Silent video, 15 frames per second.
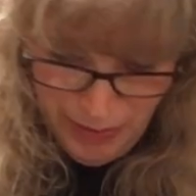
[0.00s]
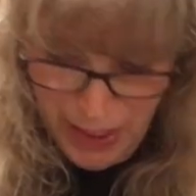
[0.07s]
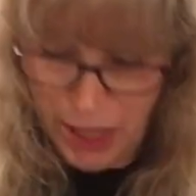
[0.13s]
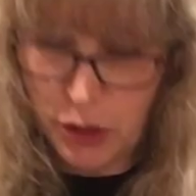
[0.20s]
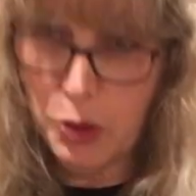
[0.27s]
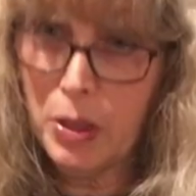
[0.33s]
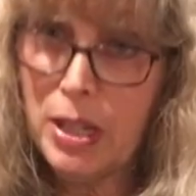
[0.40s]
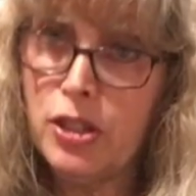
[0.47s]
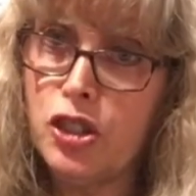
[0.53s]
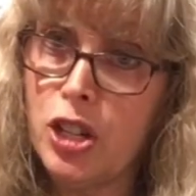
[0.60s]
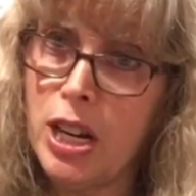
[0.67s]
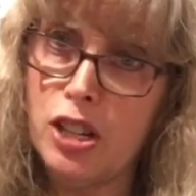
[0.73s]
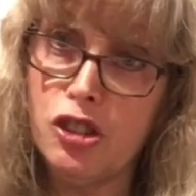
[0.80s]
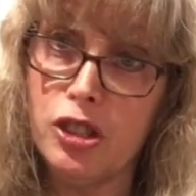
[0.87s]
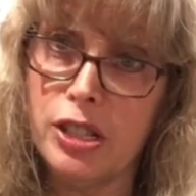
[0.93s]
And you can
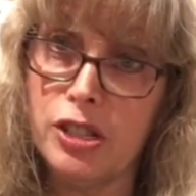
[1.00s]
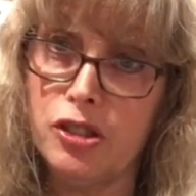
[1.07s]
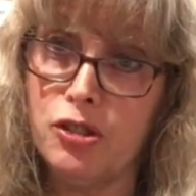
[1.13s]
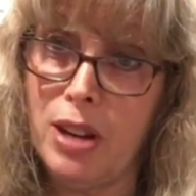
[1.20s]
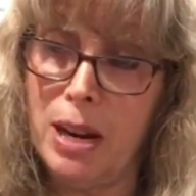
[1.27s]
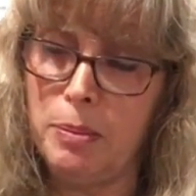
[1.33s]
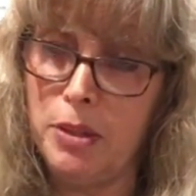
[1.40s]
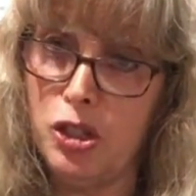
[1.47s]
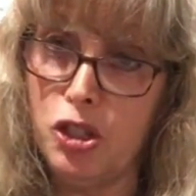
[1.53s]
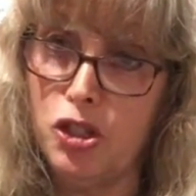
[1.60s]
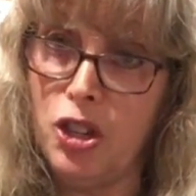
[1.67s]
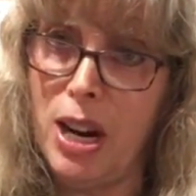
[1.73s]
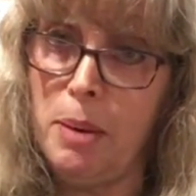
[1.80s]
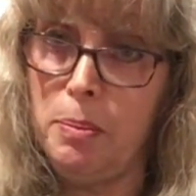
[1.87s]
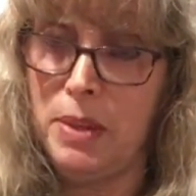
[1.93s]
change this strap. This
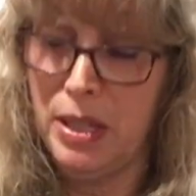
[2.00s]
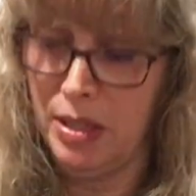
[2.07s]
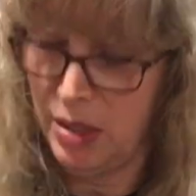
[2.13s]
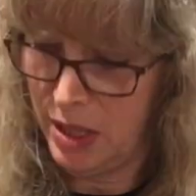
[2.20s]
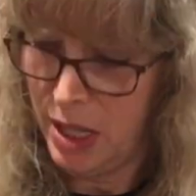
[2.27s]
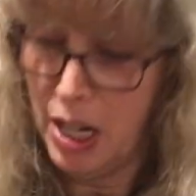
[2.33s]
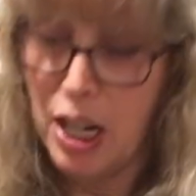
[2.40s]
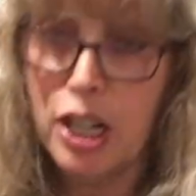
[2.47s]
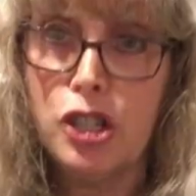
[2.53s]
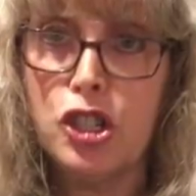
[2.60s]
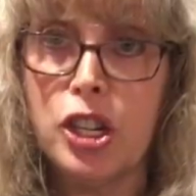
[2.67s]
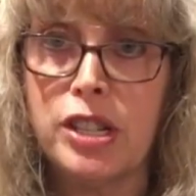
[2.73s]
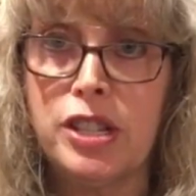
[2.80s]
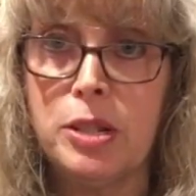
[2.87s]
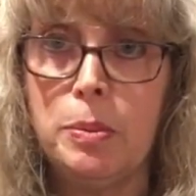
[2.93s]
strap is
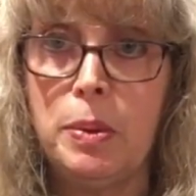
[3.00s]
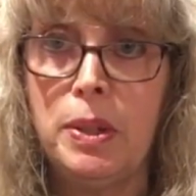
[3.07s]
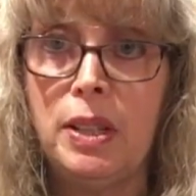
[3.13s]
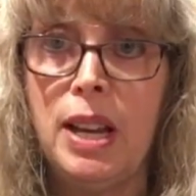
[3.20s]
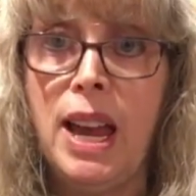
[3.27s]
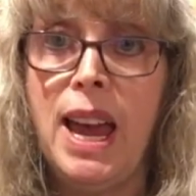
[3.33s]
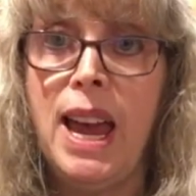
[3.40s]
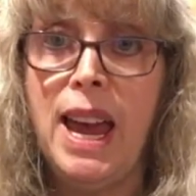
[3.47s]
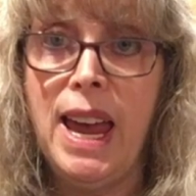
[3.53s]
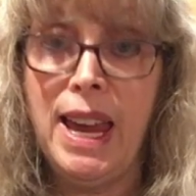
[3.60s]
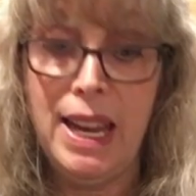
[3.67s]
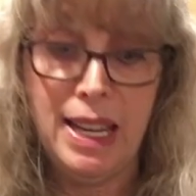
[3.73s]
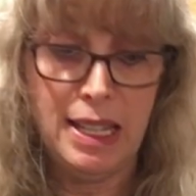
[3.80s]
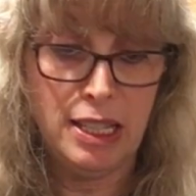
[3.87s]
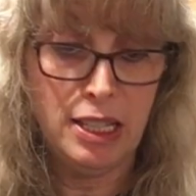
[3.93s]
adjustable
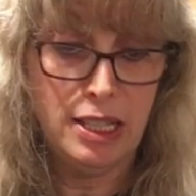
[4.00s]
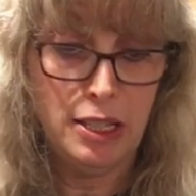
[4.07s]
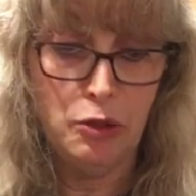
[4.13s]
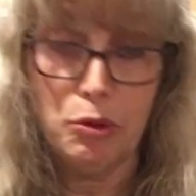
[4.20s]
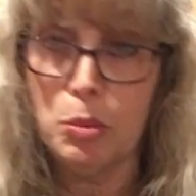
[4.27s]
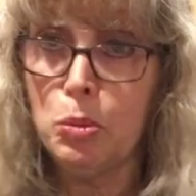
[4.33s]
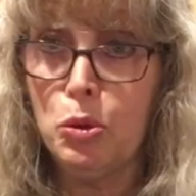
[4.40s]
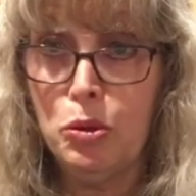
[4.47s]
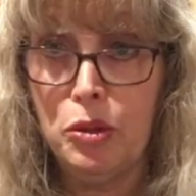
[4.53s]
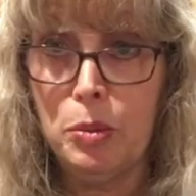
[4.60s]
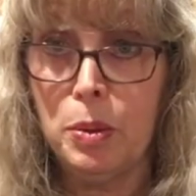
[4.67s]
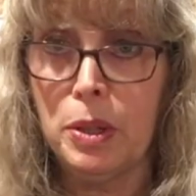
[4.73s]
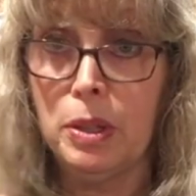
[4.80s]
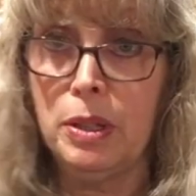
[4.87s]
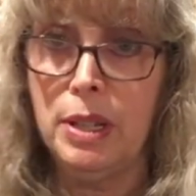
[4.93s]
and
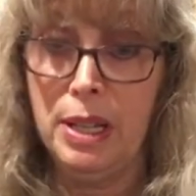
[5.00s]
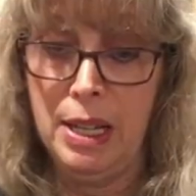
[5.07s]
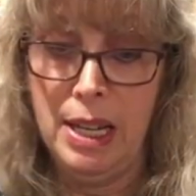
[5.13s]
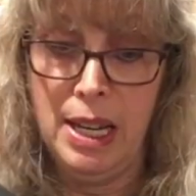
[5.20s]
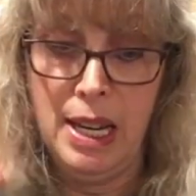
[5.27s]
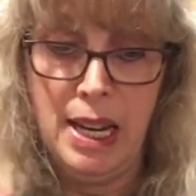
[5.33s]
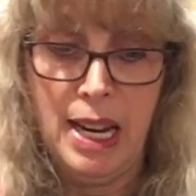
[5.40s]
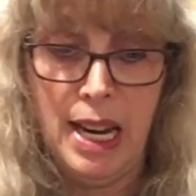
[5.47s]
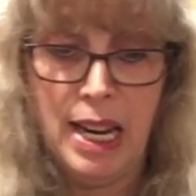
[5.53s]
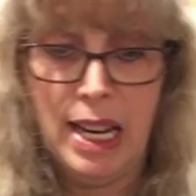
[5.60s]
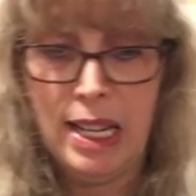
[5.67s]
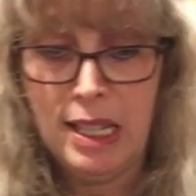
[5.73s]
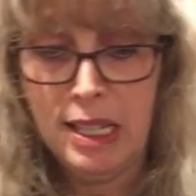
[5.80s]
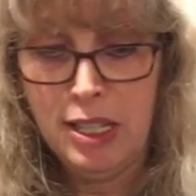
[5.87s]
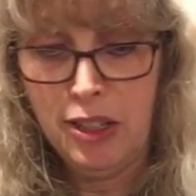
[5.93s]
removable.
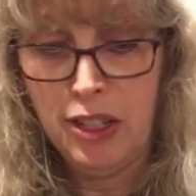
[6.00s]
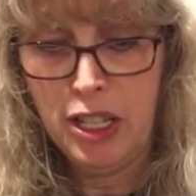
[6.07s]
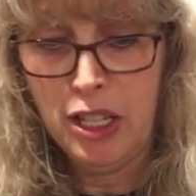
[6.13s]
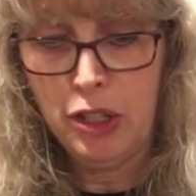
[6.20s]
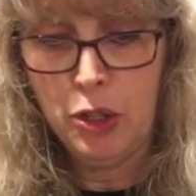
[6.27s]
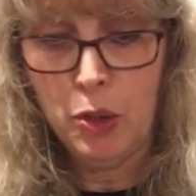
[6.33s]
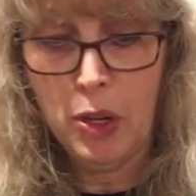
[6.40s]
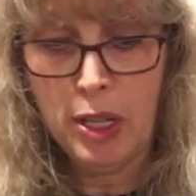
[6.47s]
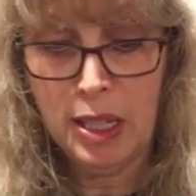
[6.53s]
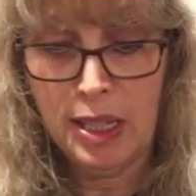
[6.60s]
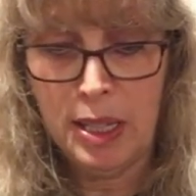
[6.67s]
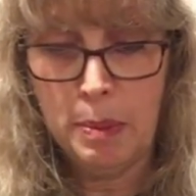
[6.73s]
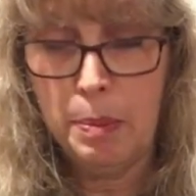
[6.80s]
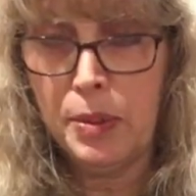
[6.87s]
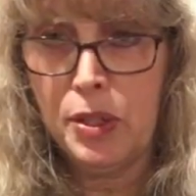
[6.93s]
And the door
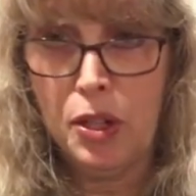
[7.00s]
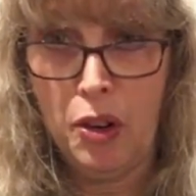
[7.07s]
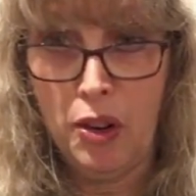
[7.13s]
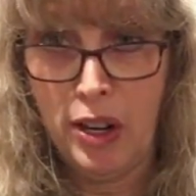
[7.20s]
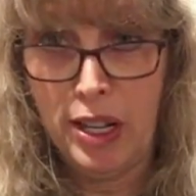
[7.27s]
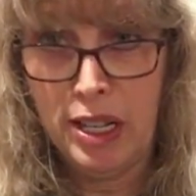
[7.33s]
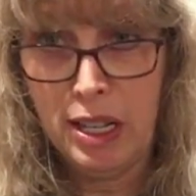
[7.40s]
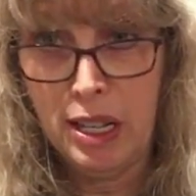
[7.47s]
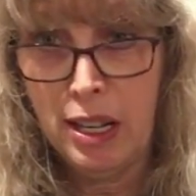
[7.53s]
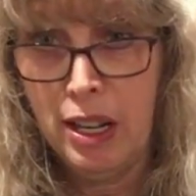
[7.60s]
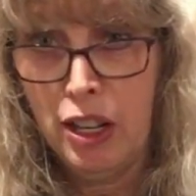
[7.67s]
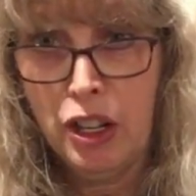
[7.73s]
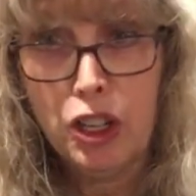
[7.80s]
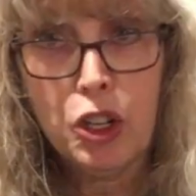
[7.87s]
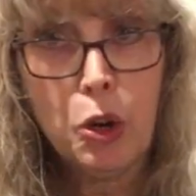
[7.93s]
clips on
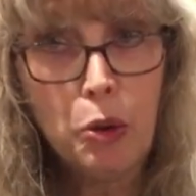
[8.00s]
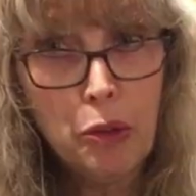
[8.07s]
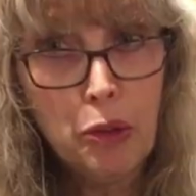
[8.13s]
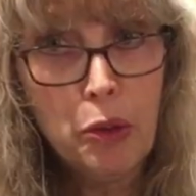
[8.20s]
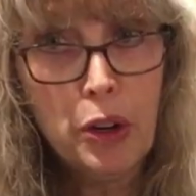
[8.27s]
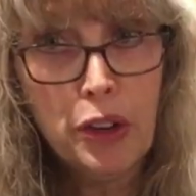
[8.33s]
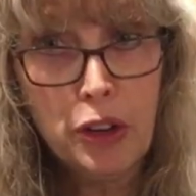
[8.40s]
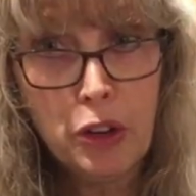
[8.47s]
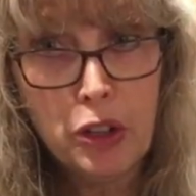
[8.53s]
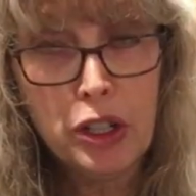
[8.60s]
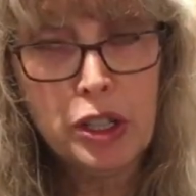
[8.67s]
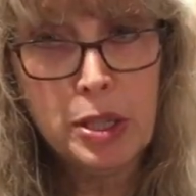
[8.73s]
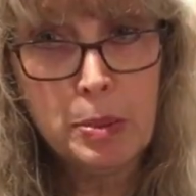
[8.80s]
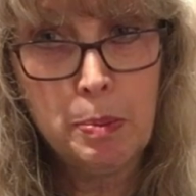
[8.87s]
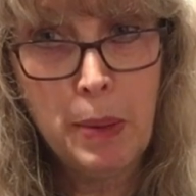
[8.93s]
Go Forth
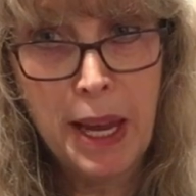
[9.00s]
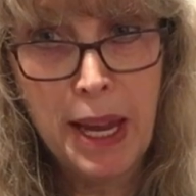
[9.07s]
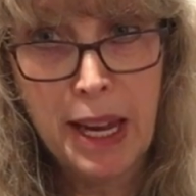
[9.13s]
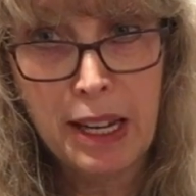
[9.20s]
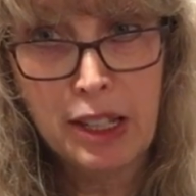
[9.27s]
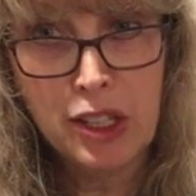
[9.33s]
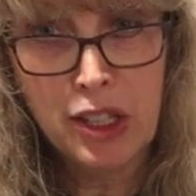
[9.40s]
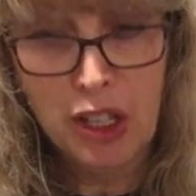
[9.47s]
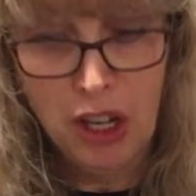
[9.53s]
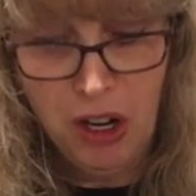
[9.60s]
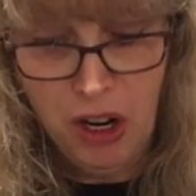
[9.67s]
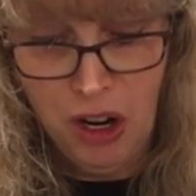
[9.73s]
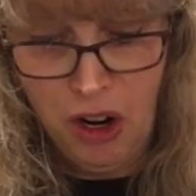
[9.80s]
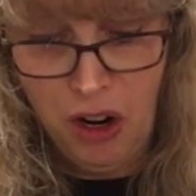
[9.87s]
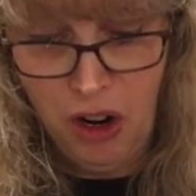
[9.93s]
Goods bags
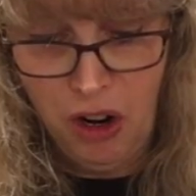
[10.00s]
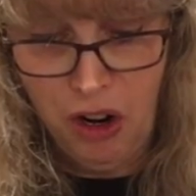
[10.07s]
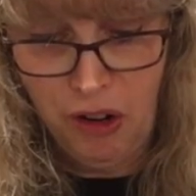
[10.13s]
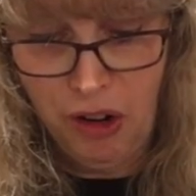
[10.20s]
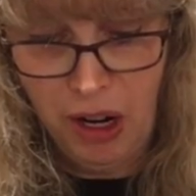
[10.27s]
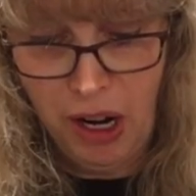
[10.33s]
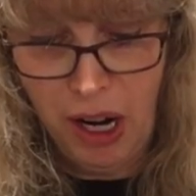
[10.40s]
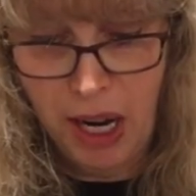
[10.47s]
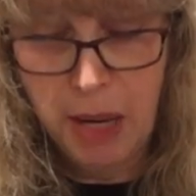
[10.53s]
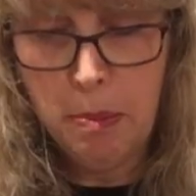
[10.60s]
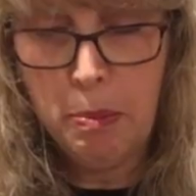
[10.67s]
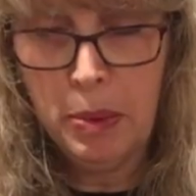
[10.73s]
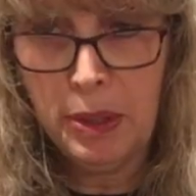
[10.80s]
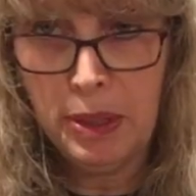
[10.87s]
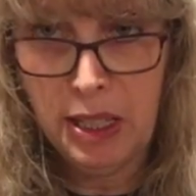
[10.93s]
are
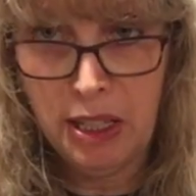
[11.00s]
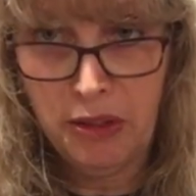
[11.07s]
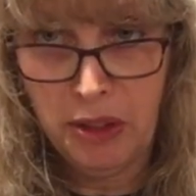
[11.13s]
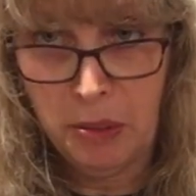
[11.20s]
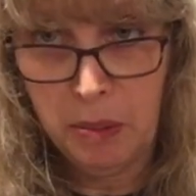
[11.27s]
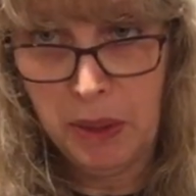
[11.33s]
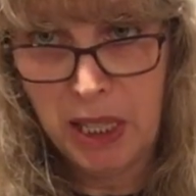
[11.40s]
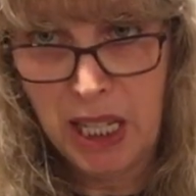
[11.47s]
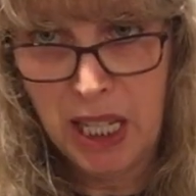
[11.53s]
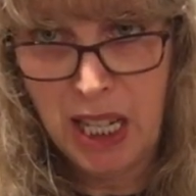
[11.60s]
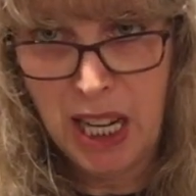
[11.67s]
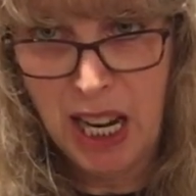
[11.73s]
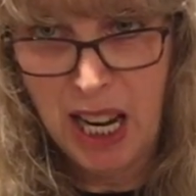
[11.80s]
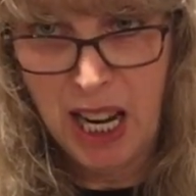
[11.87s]
unbelievably,